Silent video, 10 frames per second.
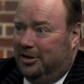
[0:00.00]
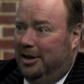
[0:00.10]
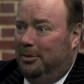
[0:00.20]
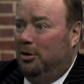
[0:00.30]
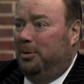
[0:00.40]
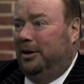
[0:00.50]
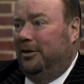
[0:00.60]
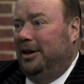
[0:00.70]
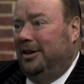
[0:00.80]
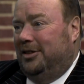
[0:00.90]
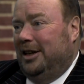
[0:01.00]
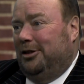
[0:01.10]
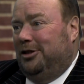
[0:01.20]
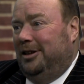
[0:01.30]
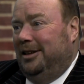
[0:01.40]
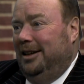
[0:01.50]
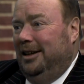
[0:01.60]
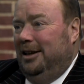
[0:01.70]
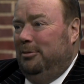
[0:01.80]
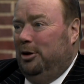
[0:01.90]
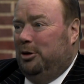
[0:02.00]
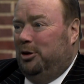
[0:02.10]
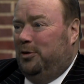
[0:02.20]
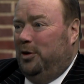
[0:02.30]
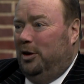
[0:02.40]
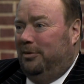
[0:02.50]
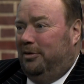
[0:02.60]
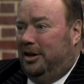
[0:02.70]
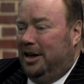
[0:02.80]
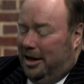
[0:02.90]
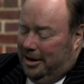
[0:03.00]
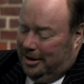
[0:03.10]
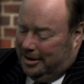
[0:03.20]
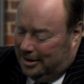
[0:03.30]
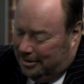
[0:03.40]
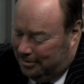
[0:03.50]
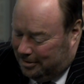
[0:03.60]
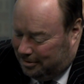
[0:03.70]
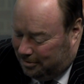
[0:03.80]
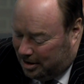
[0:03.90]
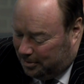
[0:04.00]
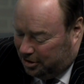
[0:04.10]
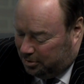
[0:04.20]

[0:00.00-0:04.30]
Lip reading: a whopping great section which was full of gunk and rubbish,